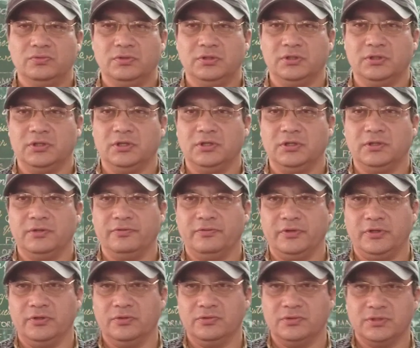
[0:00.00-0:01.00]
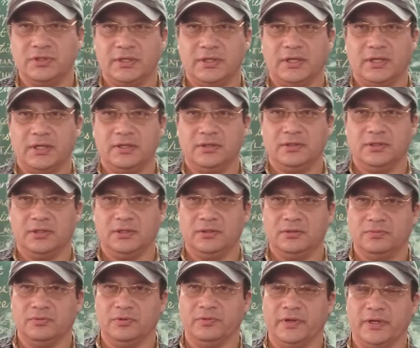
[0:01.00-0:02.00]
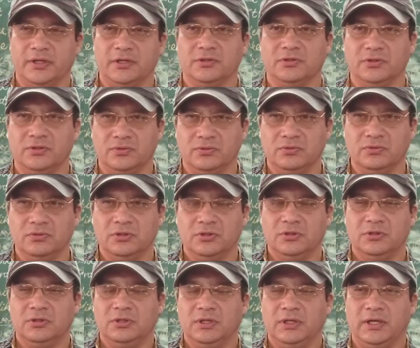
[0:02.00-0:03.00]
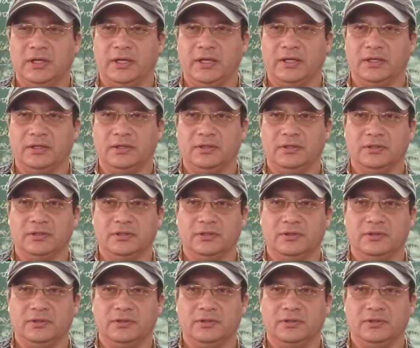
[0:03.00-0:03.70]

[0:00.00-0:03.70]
the videos that are provided to you, and